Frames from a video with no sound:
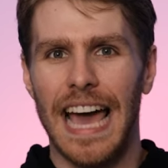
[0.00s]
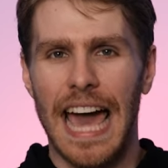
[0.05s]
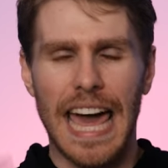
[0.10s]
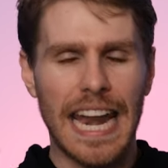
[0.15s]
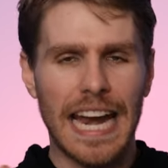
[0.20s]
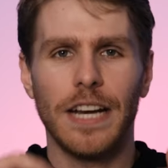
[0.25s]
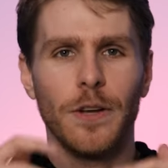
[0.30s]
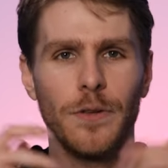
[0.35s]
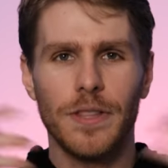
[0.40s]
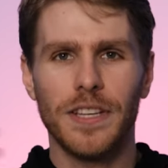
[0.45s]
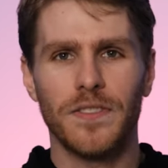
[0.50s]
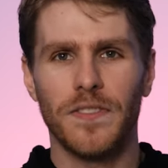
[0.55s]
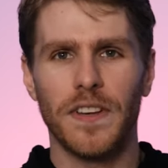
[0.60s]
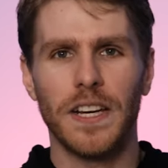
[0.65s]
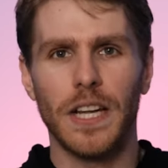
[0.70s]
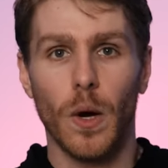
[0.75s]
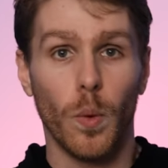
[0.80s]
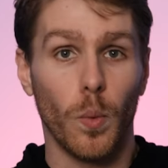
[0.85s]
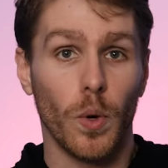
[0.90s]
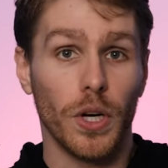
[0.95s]
And I knew this
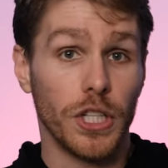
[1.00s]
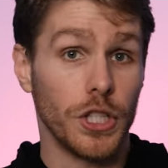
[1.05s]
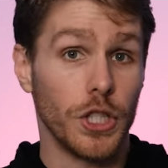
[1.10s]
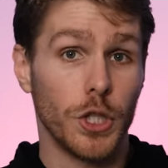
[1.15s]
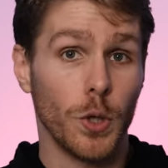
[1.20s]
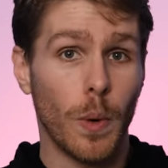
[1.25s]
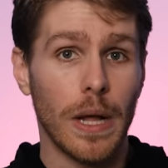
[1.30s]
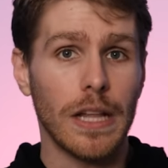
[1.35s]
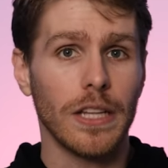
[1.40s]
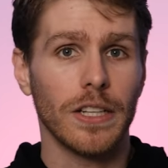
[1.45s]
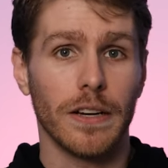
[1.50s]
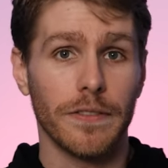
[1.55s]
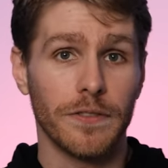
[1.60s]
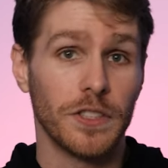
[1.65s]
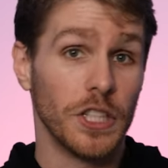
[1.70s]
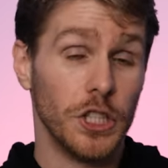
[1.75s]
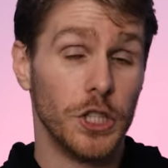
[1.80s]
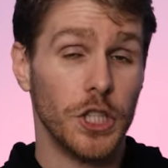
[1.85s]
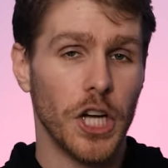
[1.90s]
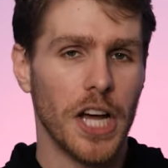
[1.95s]
video wouldn't do well enough
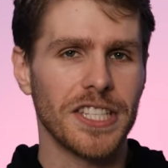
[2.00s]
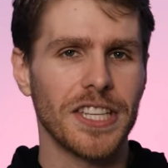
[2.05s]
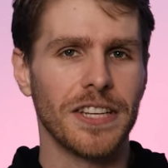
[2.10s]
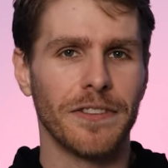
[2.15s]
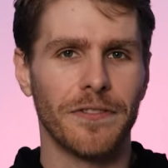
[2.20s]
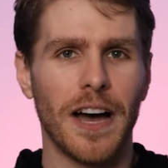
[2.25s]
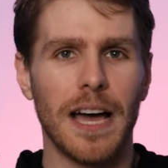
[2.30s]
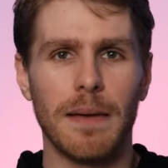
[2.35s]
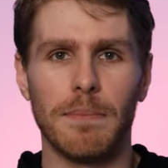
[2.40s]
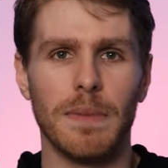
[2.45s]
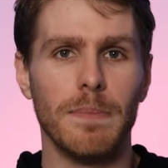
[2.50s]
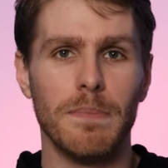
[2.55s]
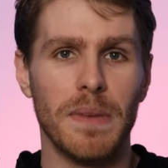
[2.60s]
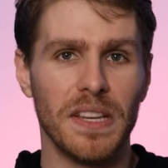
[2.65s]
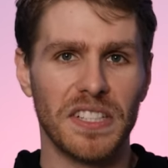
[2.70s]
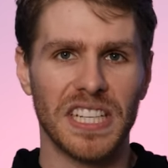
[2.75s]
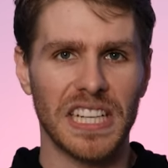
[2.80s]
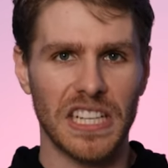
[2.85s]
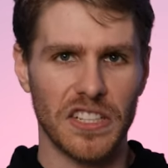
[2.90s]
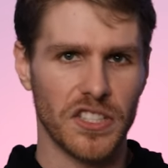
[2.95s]
to justify me
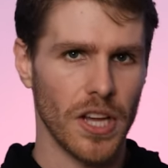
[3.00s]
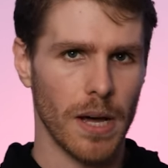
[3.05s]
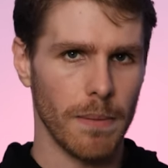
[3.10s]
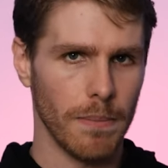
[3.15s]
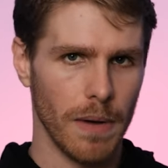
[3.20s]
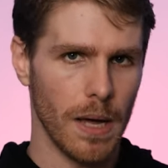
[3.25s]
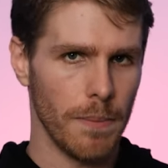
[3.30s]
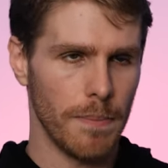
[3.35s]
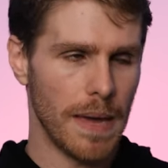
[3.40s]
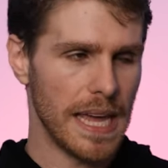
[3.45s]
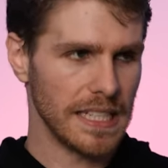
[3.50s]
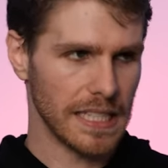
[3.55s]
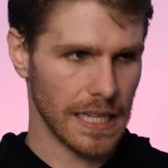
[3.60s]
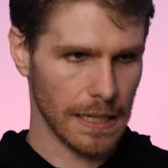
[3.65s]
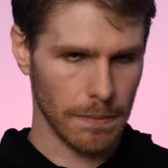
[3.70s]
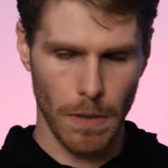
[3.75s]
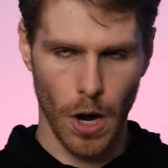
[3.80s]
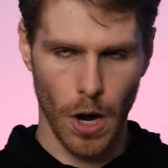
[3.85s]
missing some amazing